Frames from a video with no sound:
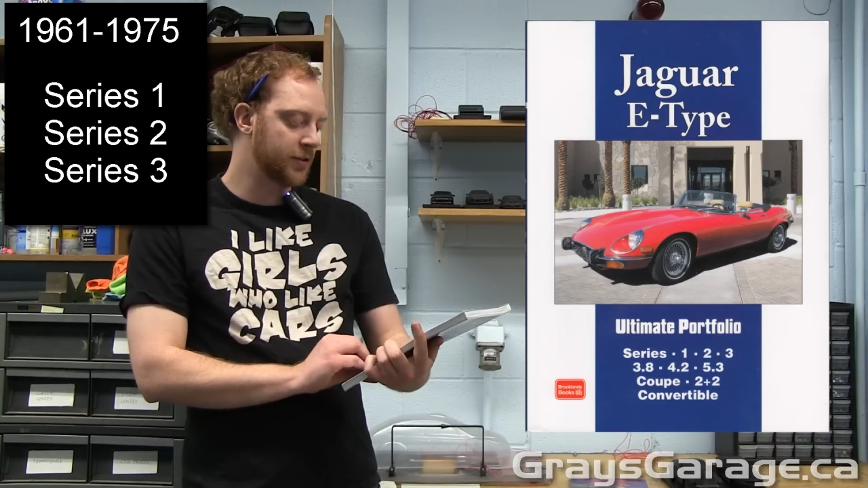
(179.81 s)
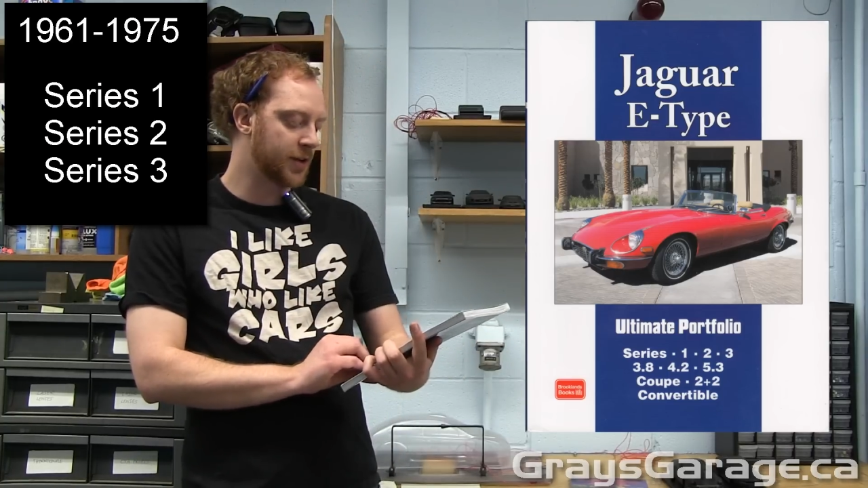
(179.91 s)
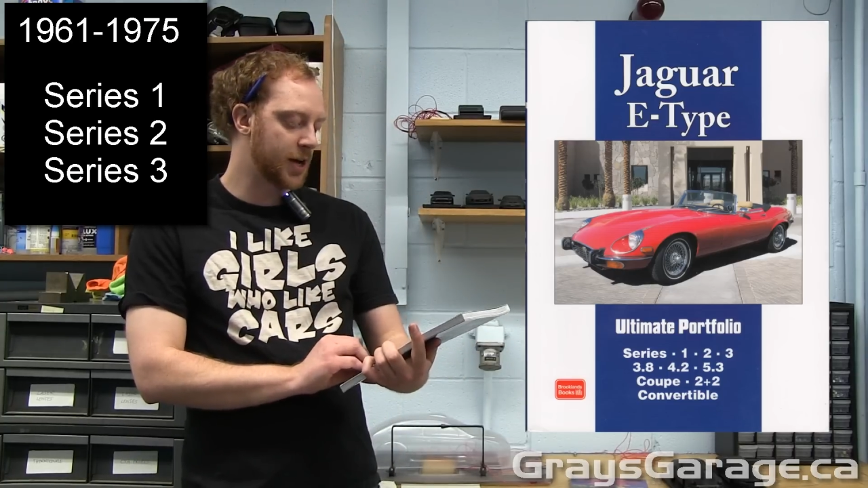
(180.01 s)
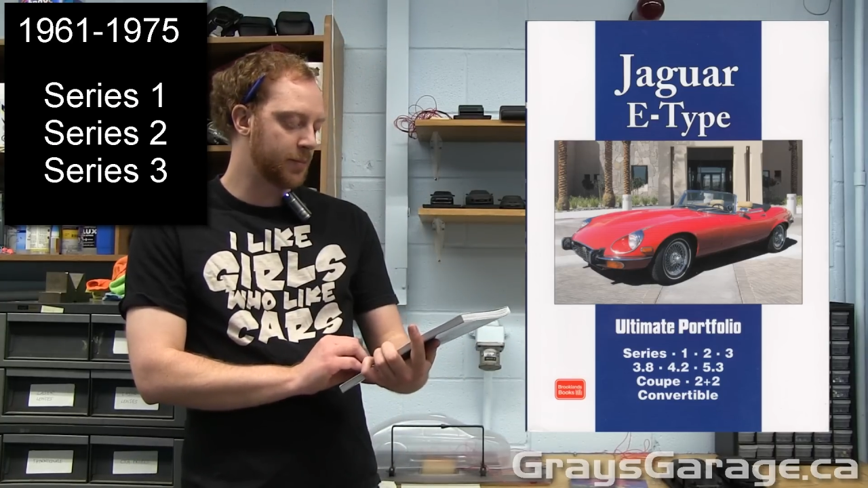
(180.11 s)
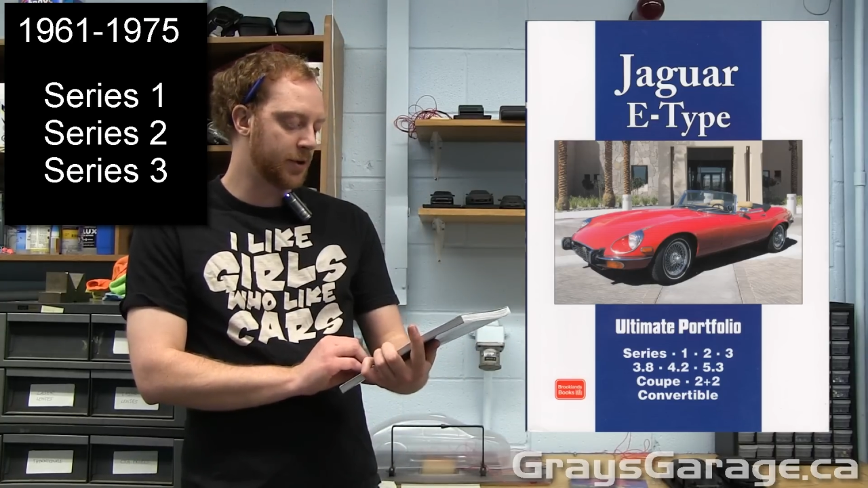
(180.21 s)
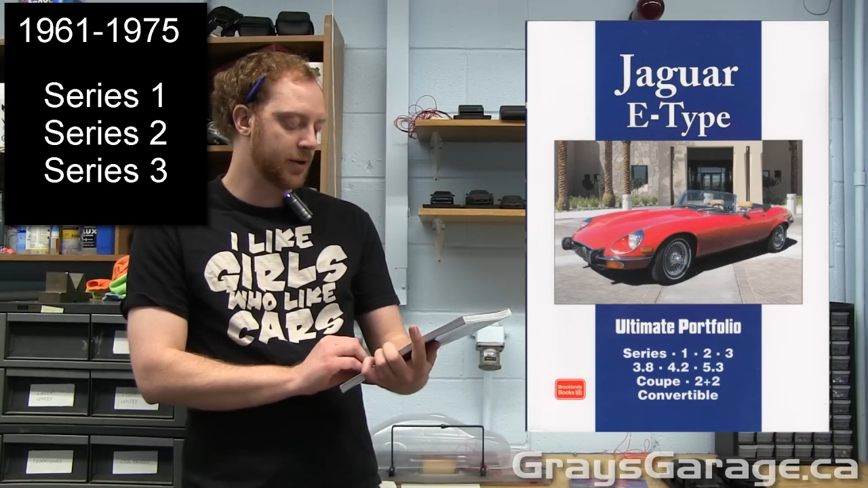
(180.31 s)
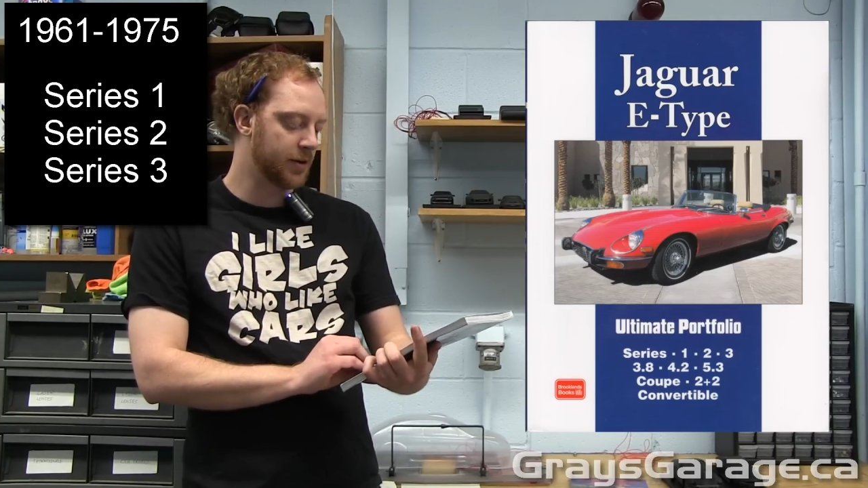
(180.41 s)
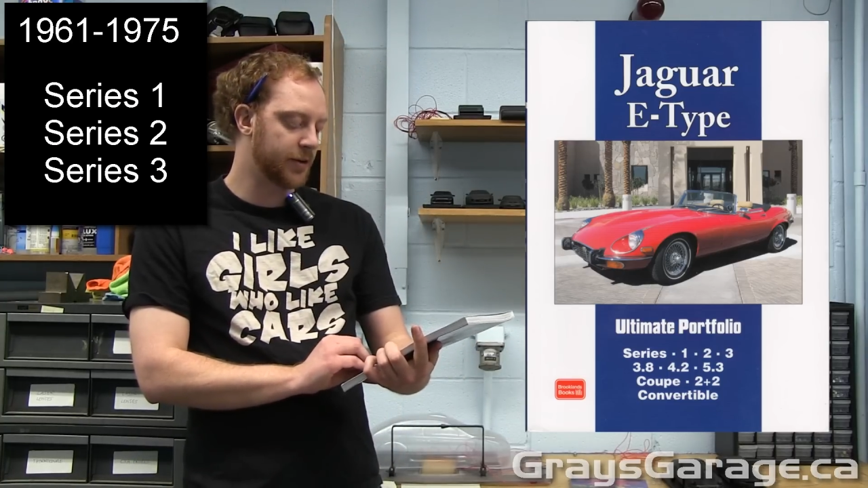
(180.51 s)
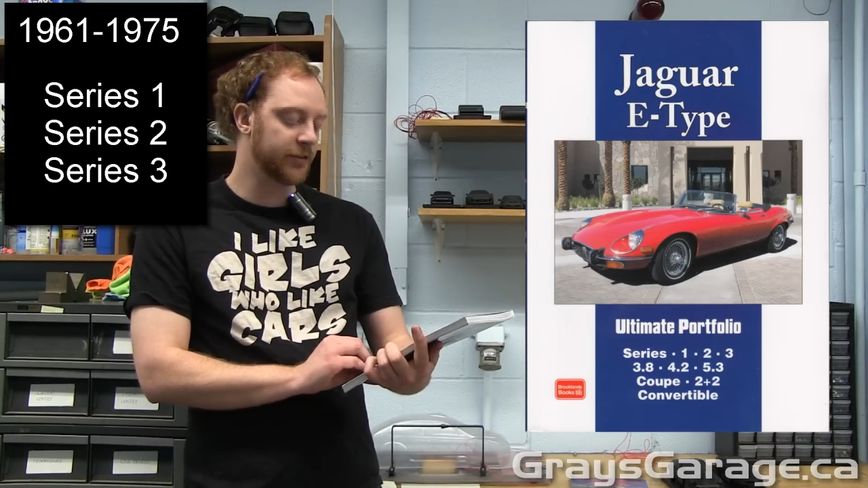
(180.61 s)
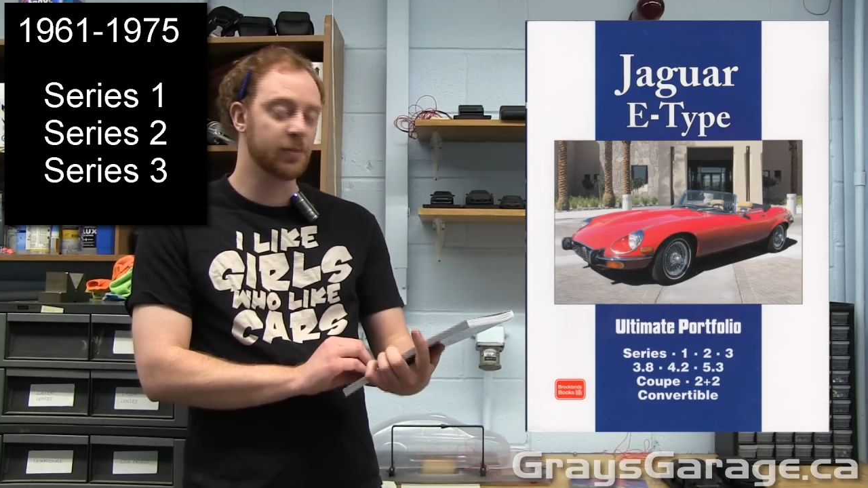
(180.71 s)
E-Type
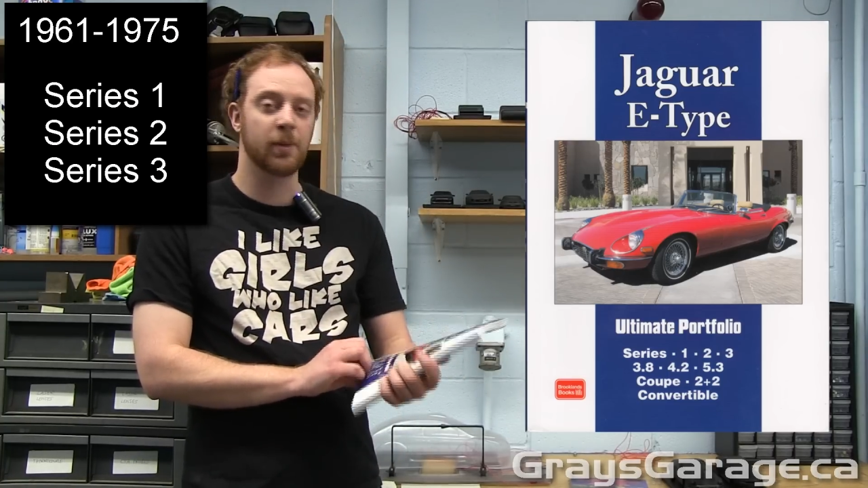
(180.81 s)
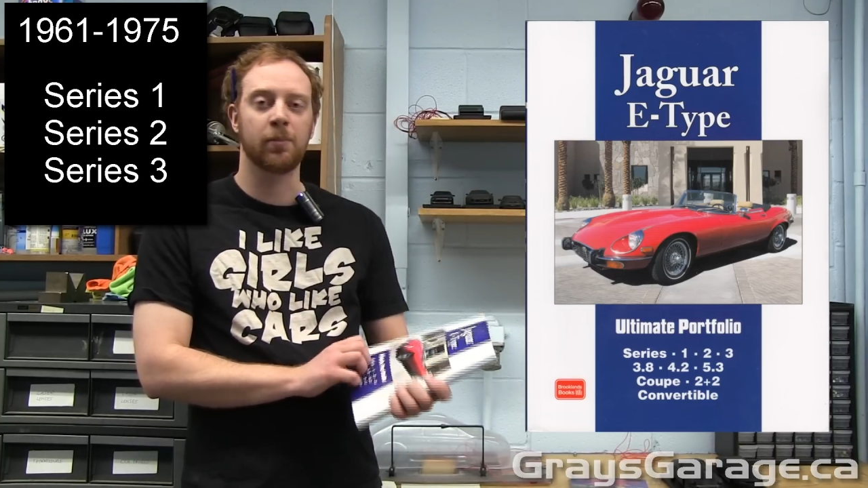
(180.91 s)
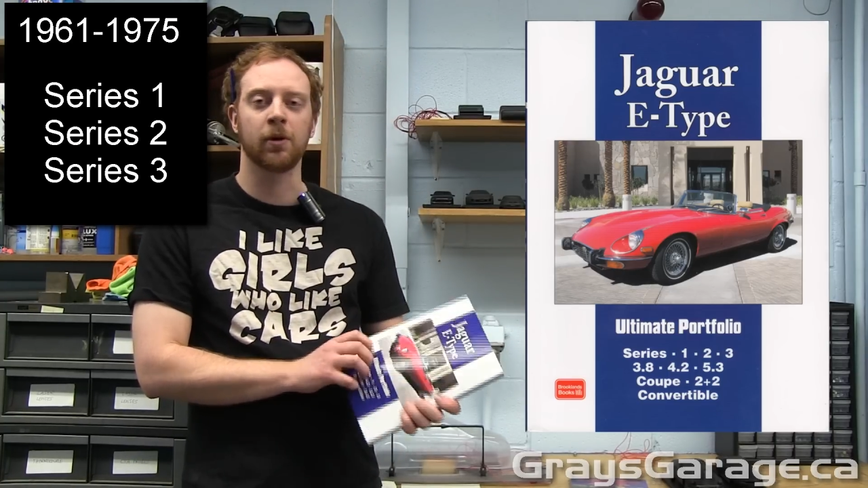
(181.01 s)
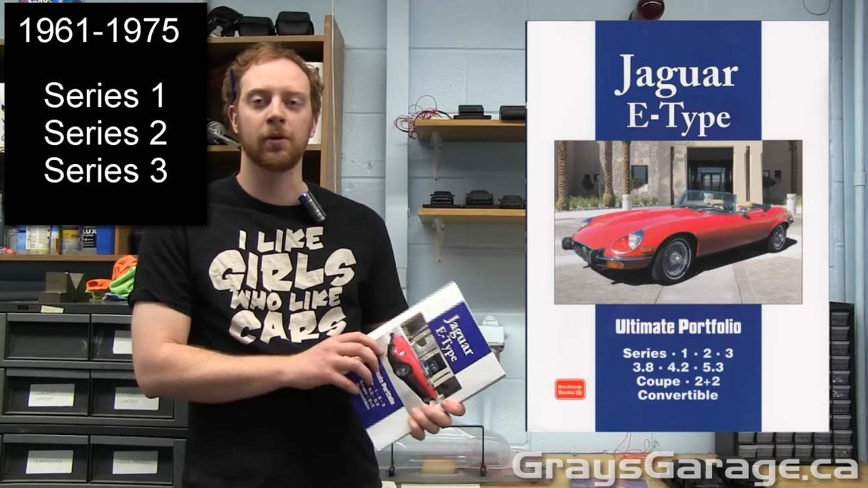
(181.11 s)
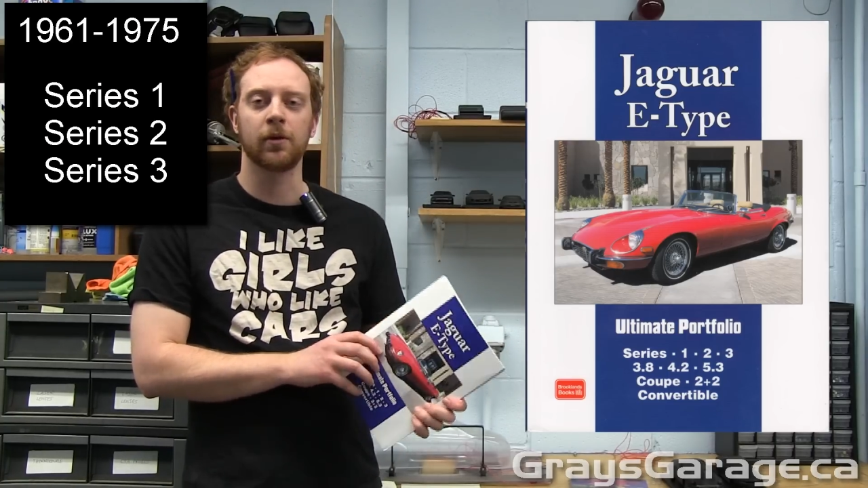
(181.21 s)
Ultimate